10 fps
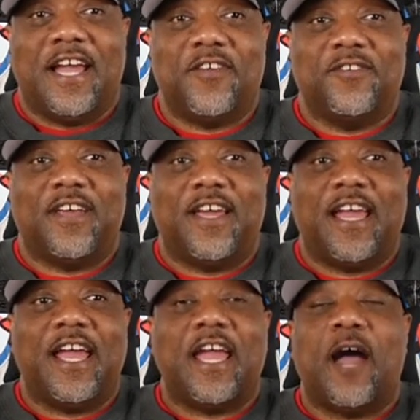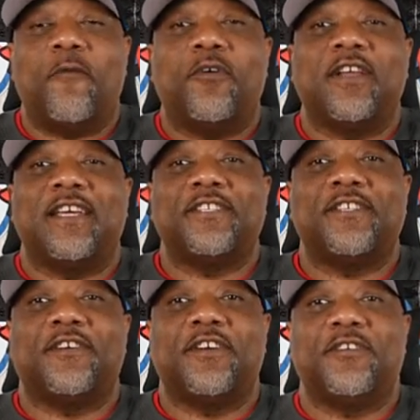And you say, "Hey, I want an
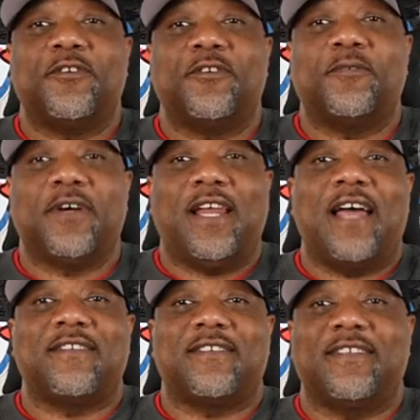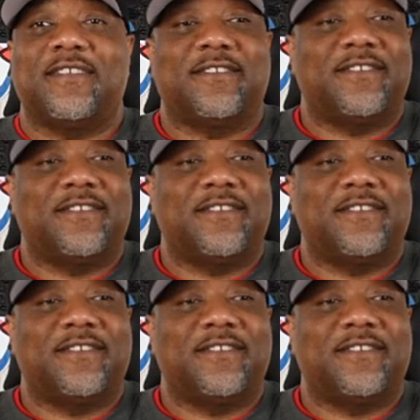interior door with glass in it."